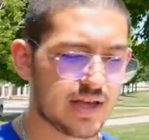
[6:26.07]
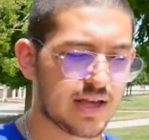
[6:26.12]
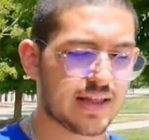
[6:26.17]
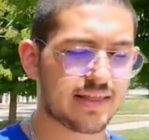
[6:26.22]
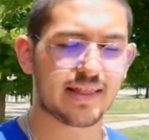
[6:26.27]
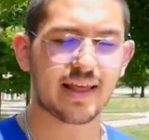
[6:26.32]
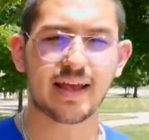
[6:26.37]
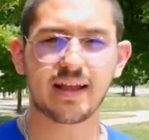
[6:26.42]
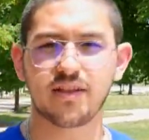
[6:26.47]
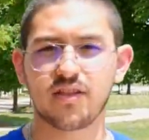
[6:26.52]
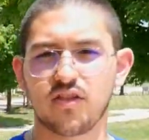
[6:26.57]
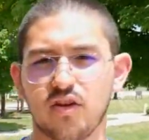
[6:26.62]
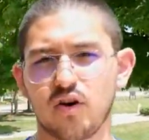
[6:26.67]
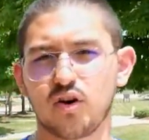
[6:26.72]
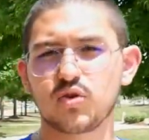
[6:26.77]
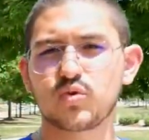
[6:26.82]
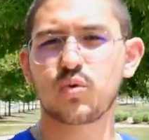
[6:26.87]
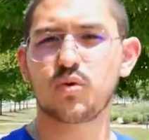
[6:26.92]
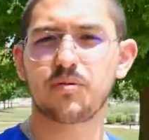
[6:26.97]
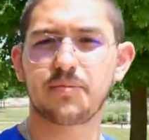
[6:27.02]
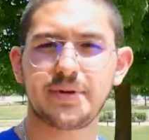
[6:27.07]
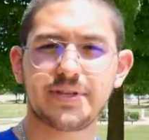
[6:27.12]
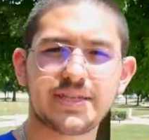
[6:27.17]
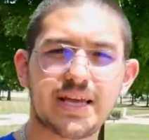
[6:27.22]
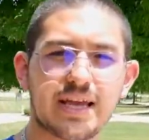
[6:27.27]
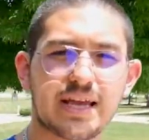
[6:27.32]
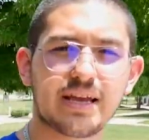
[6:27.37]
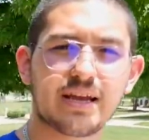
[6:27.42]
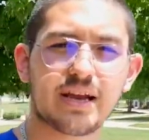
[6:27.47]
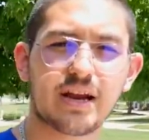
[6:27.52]
and then those will be
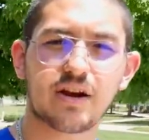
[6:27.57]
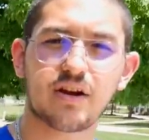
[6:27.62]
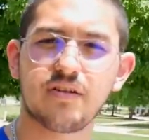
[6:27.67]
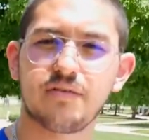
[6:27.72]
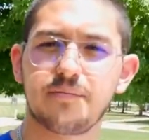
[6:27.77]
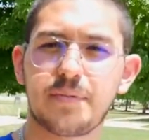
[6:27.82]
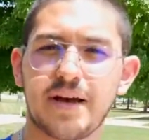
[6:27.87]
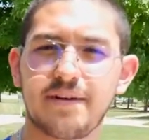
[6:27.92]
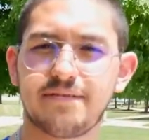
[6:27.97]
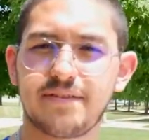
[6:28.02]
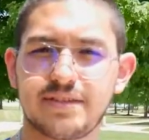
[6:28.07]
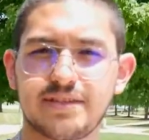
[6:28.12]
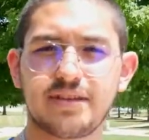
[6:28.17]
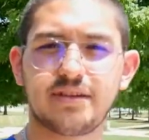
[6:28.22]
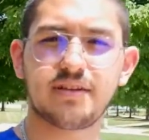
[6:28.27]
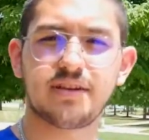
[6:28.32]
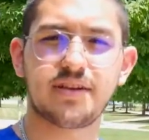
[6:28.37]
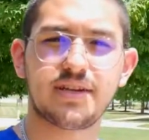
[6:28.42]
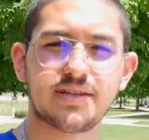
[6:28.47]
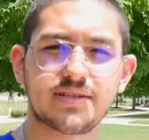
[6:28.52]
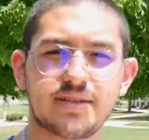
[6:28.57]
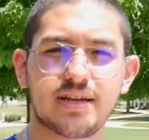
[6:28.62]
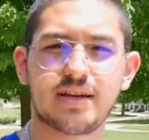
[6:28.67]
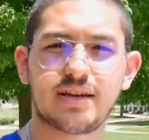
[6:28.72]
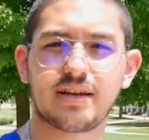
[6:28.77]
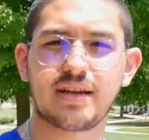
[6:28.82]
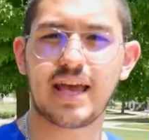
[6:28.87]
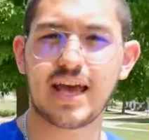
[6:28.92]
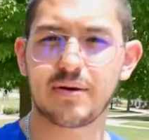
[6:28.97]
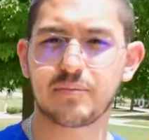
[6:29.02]
taken care of by facilities
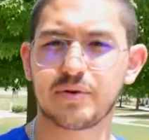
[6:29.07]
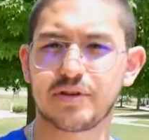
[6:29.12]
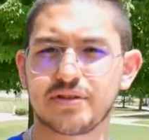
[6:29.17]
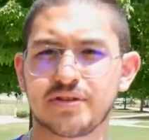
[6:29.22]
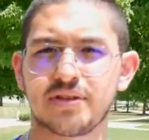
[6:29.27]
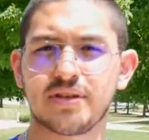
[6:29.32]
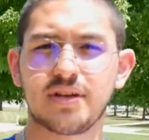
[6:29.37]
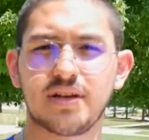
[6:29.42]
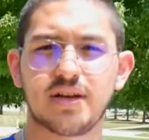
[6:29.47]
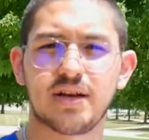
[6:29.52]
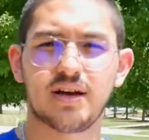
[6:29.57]
and campus.